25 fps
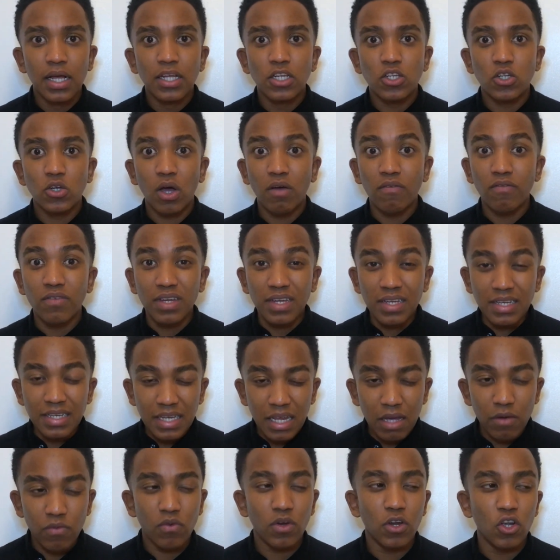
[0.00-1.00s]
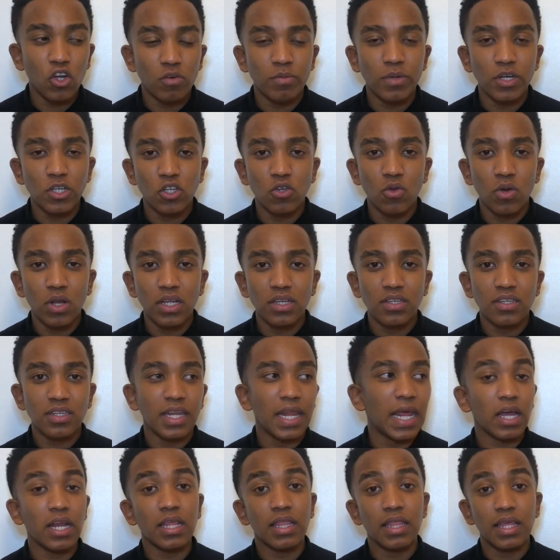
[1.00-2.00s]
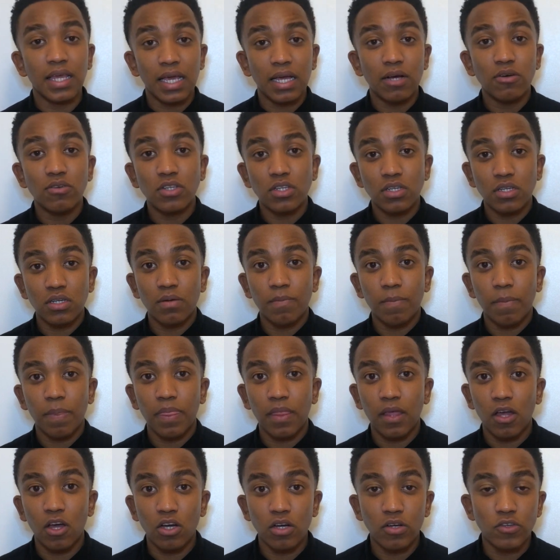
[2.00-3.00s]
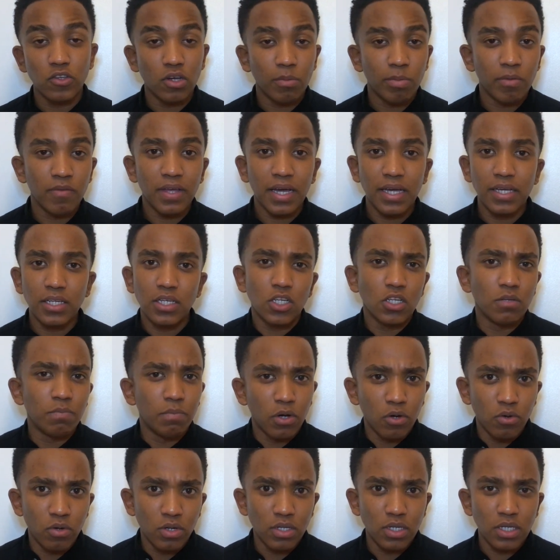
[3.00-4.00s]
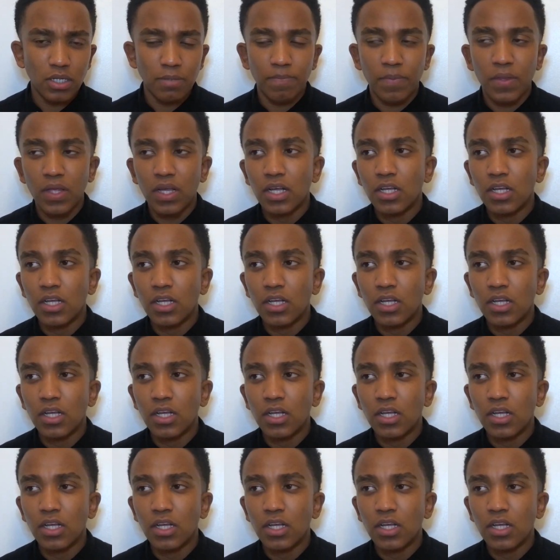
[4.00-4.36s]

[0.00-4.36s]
So I've definitely got my 2 litres, and anything else on top of that is just bonus.